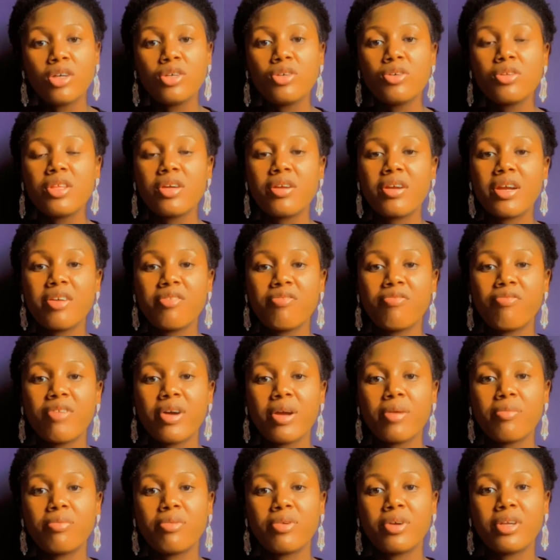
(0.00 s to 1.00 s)
Uterine
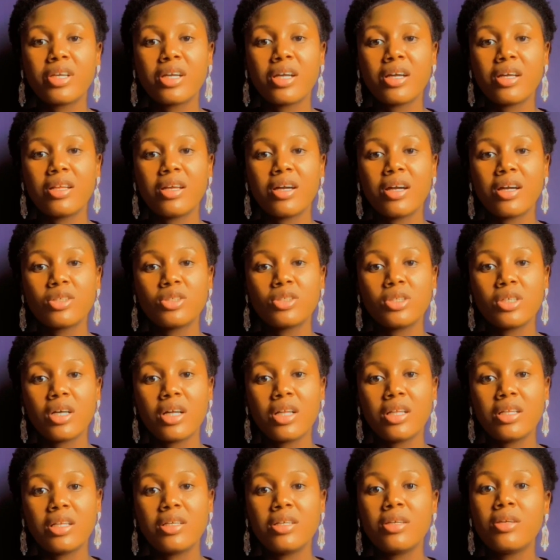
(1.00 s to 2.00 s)
fibroid can
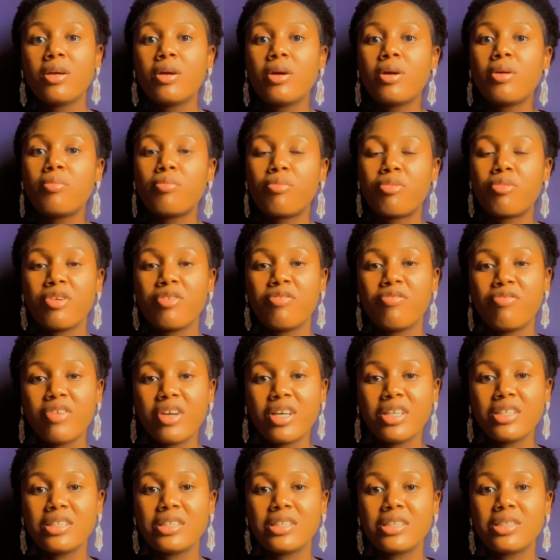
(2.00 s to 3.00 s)
actually
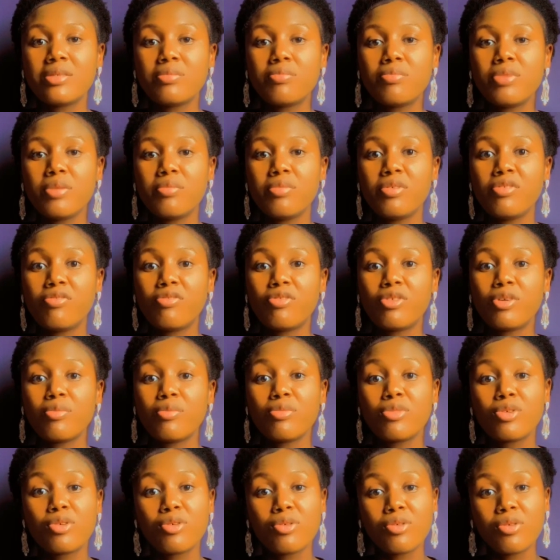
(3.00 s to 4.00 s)
prevent the baby
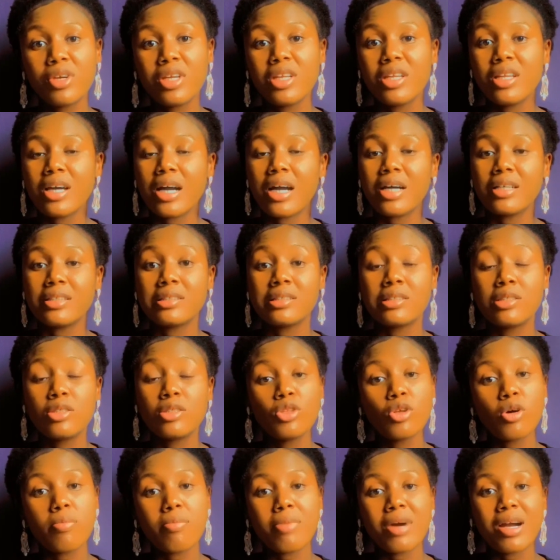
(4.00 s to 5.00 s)
from growing at
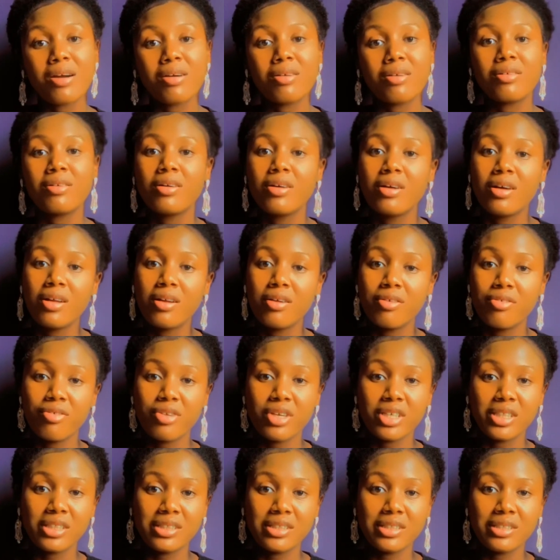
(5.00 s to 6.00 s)
normal
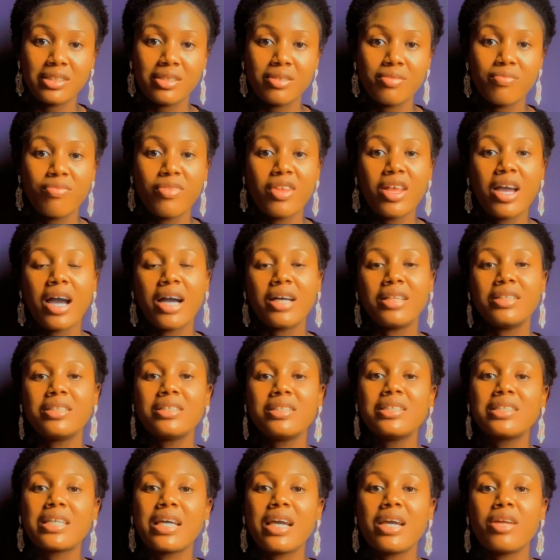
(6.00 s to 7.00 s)
rates. And
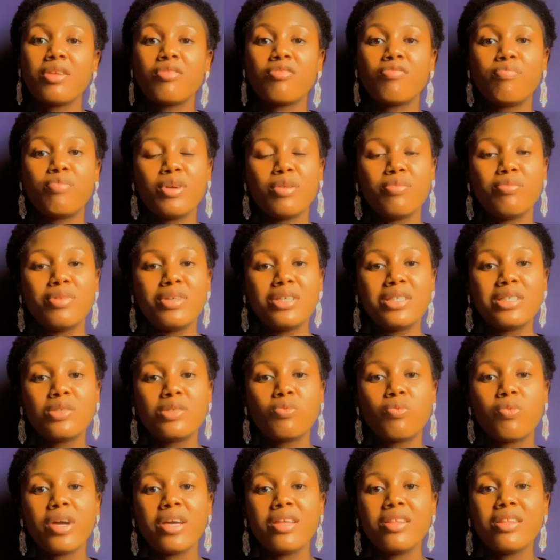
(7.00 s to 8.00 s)
this kind of babies,
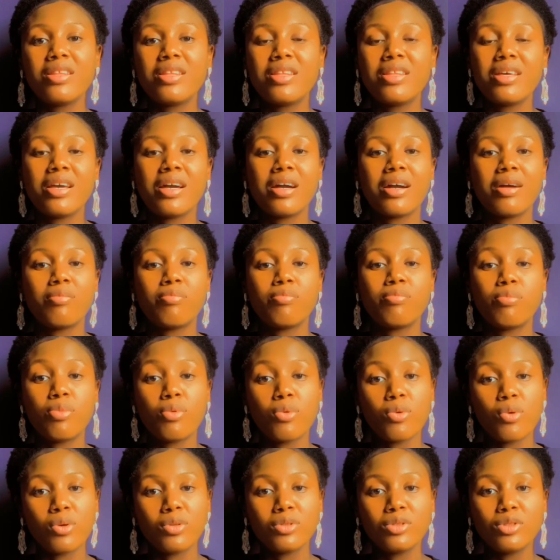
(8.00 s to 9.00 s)
when they are
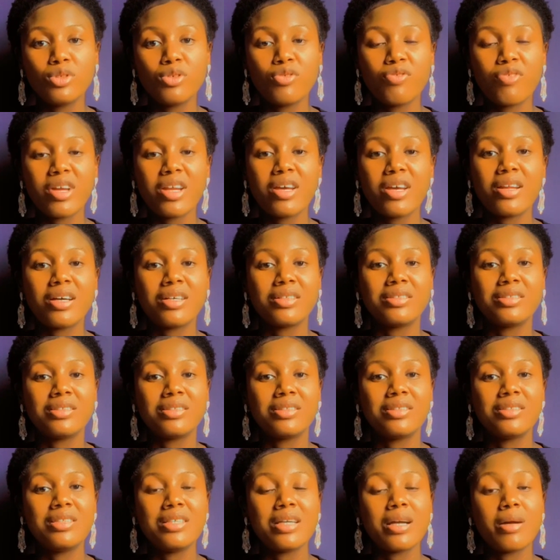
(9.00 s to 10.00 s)
born, you find out
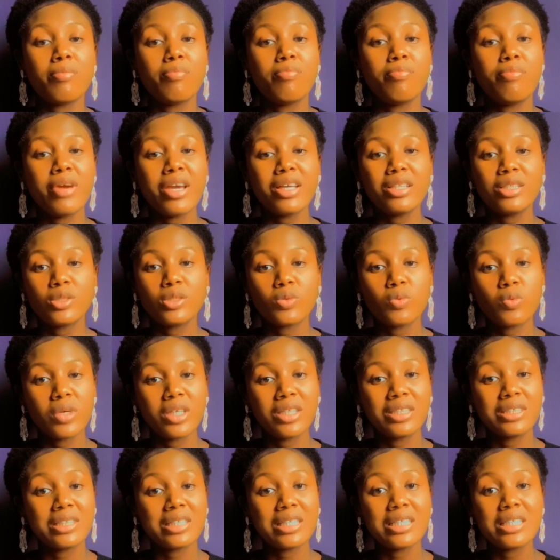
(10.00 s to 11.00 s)
that their birth
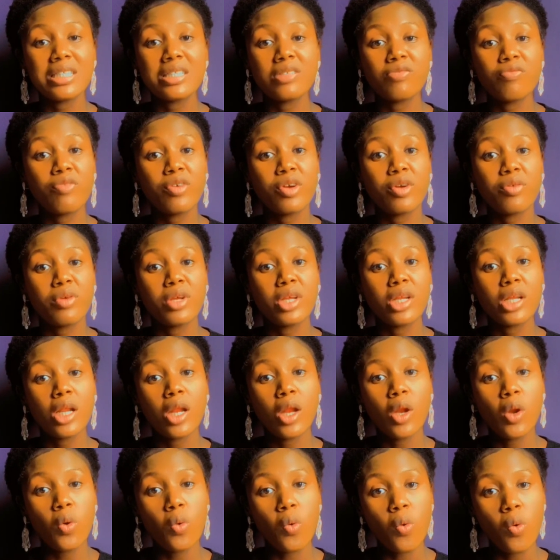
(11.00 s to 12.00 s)
weight is very
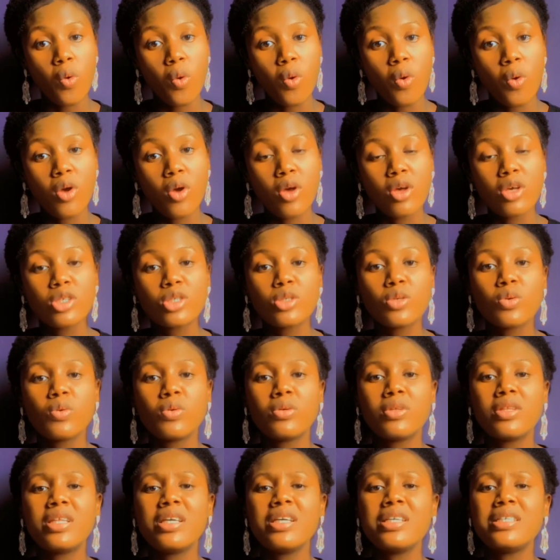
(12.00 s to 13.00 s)
low. So
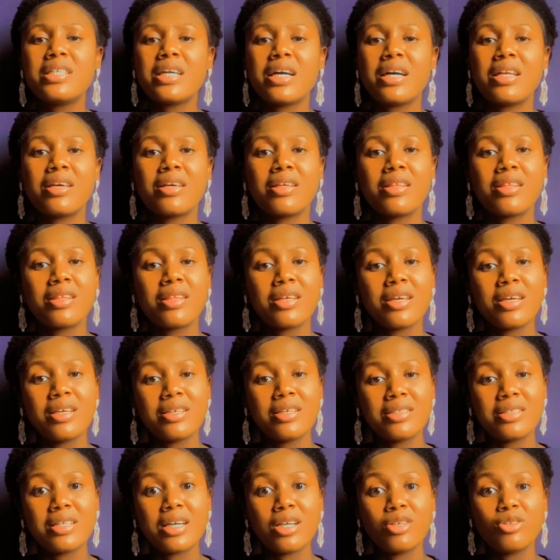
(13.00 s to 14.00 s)
these are the
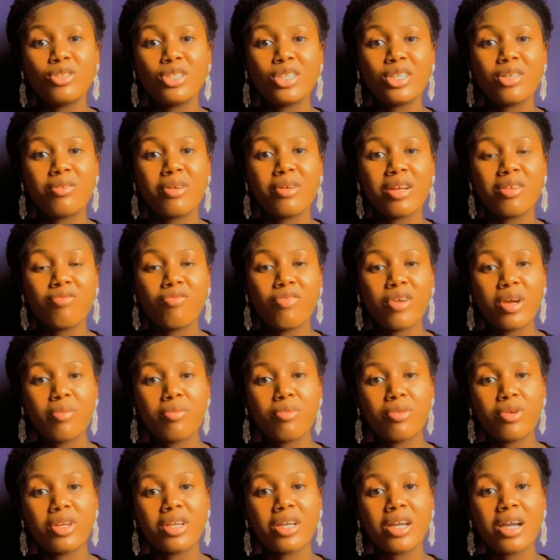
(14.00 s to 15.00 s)
things that uterine
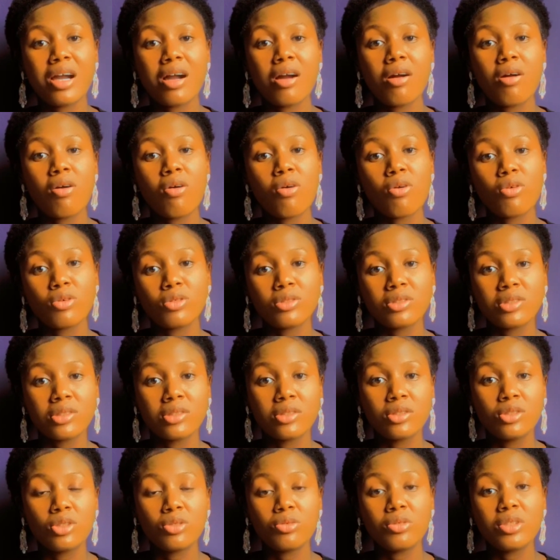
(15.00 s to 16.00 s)
fibroid can
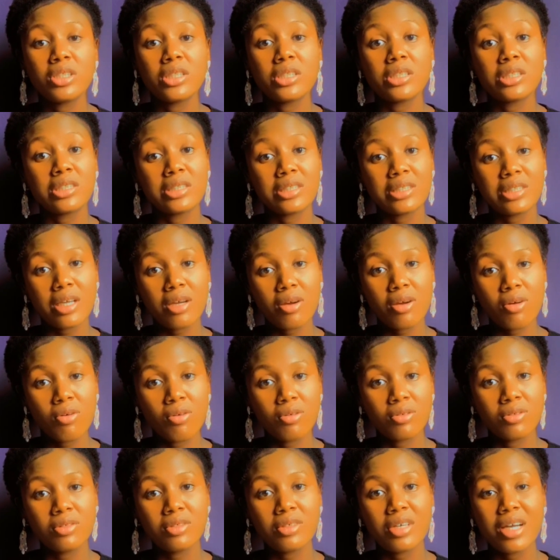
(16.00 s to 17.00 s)
cause during the
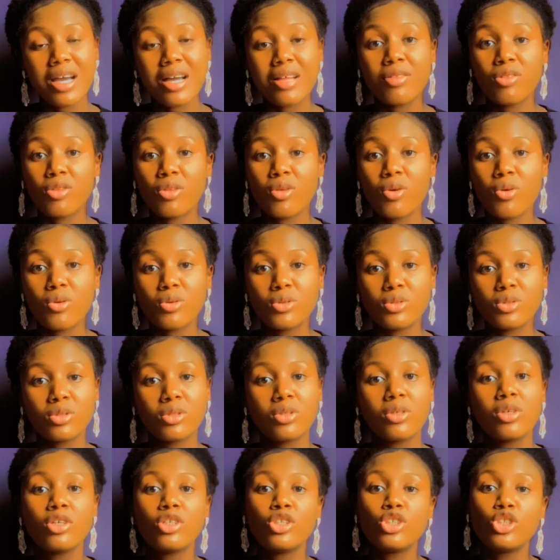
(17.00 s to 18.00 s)
second and third
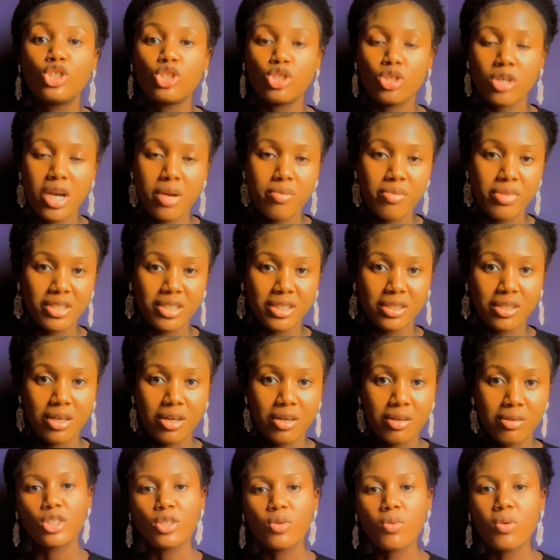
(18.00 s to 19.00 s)

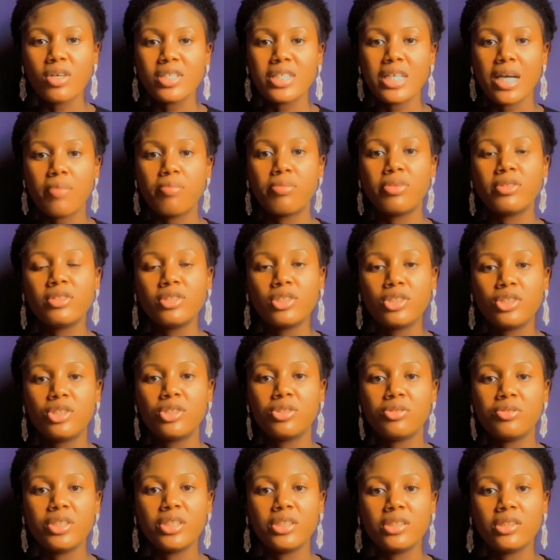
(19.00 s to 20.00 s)
trimester. So what happens
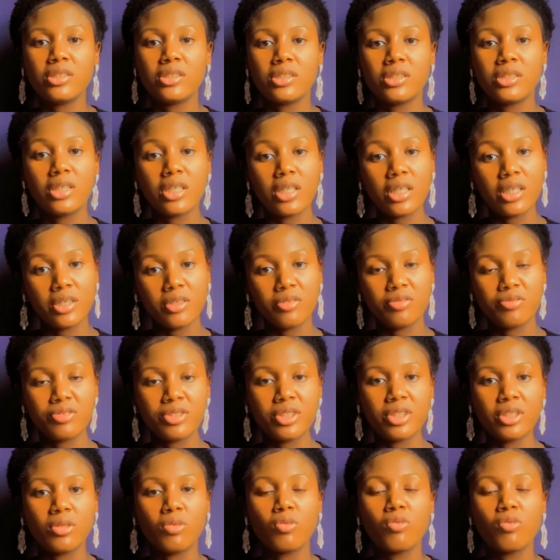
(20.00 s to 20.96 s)
during delivery?